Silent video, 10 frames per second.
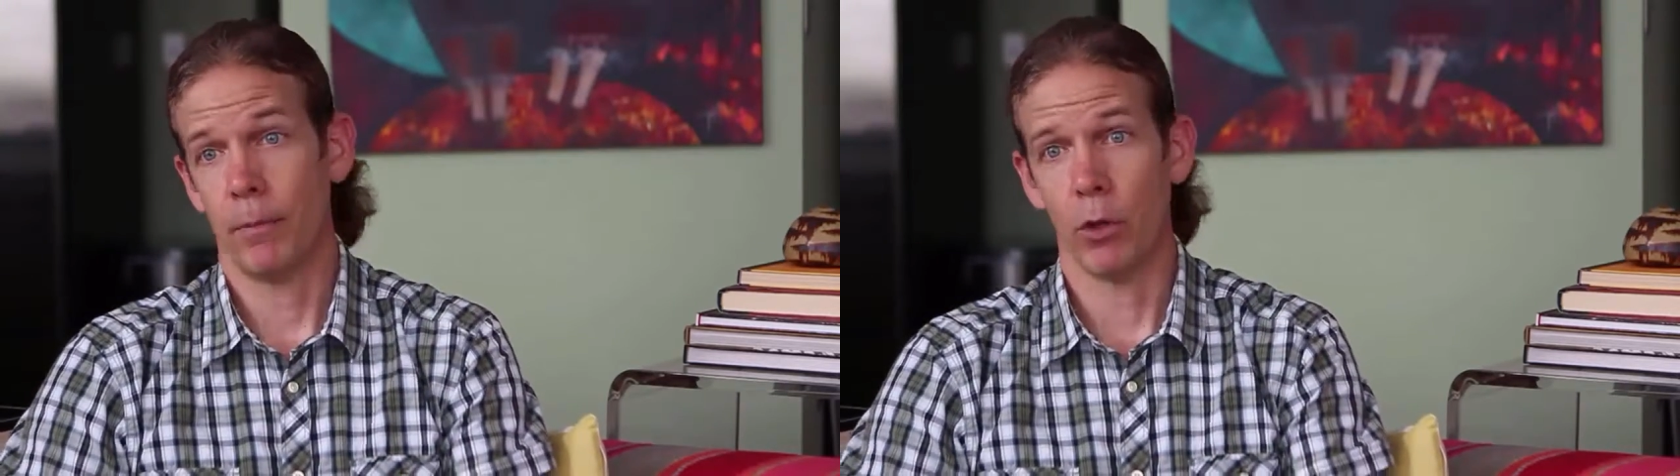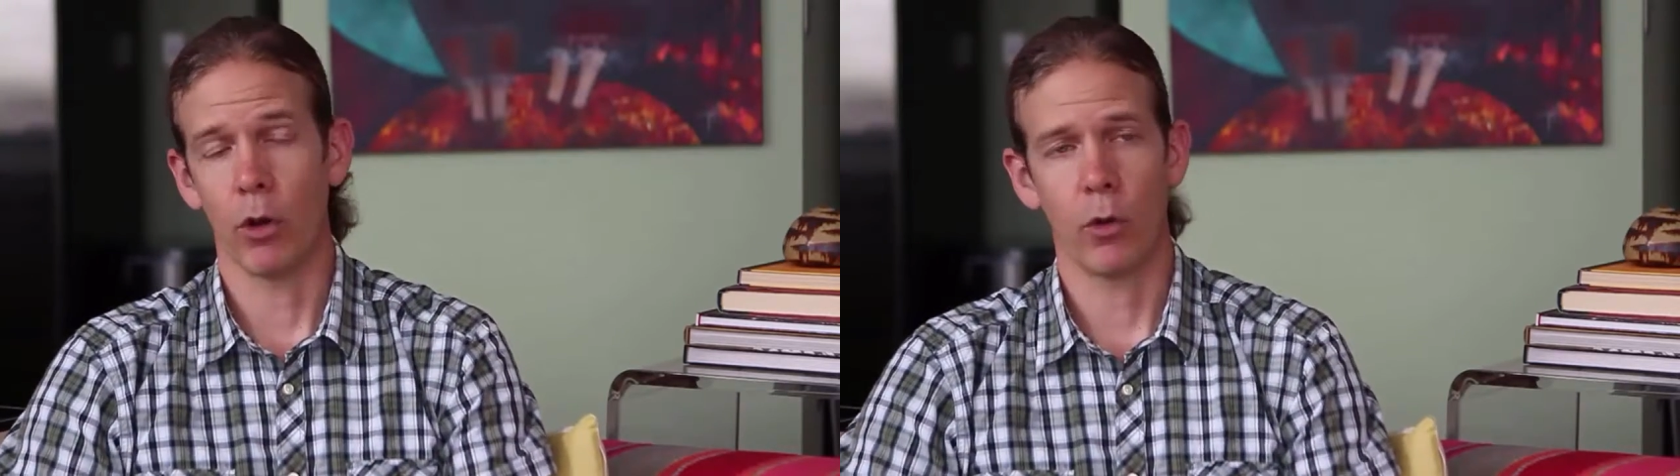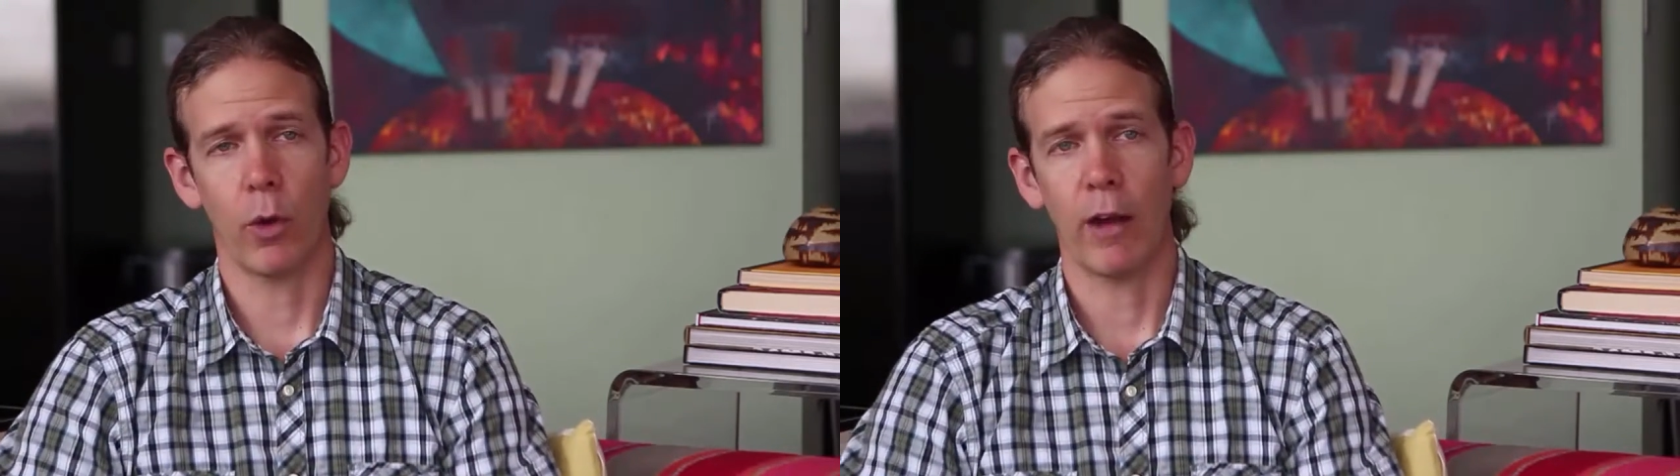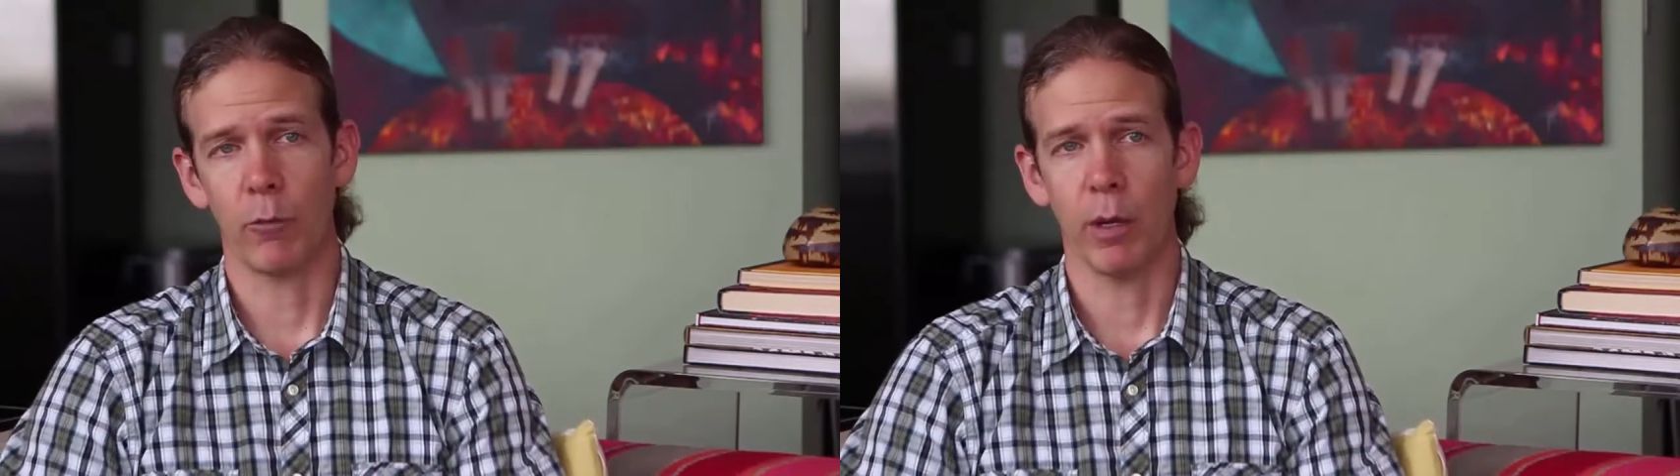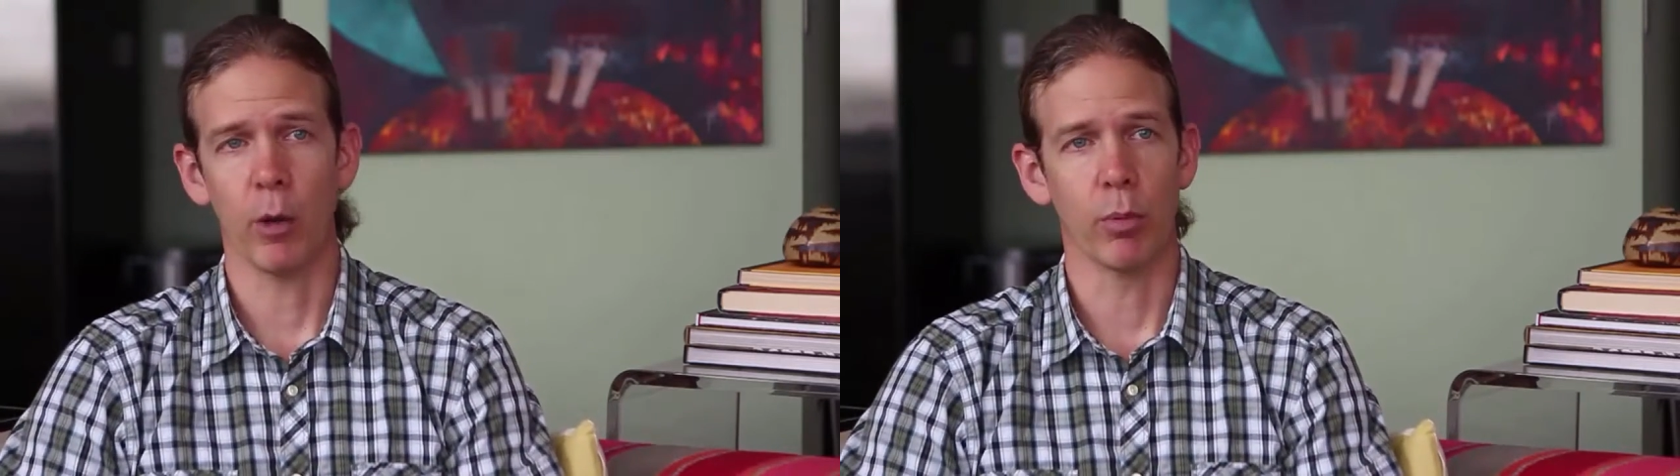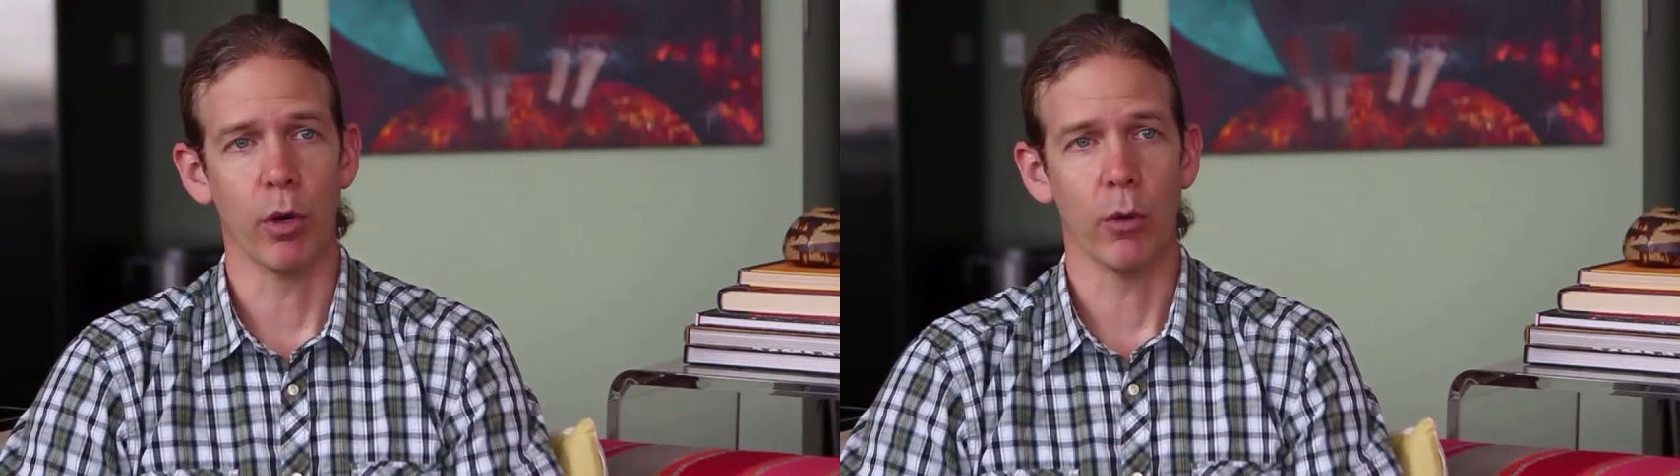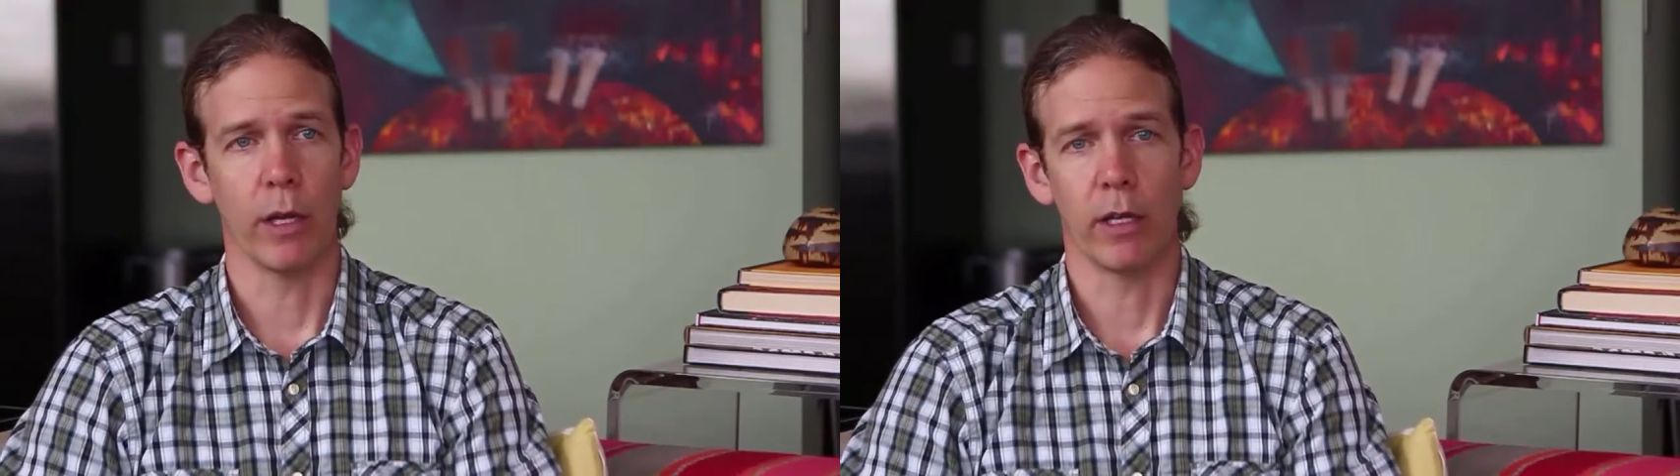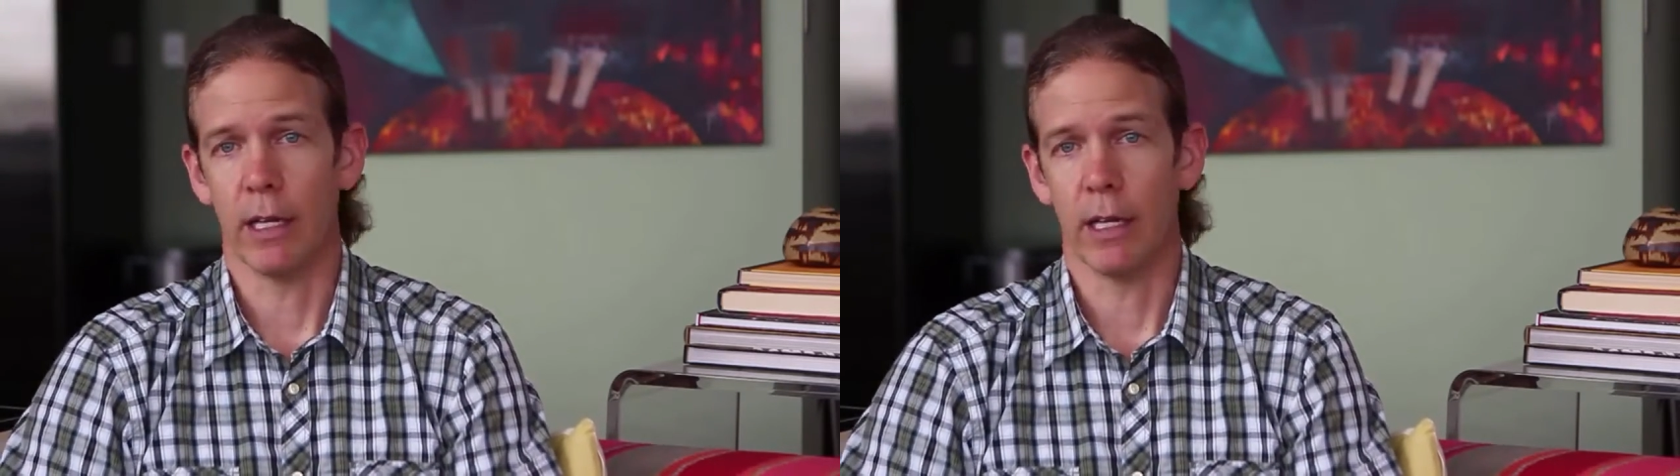your craft beer brewery.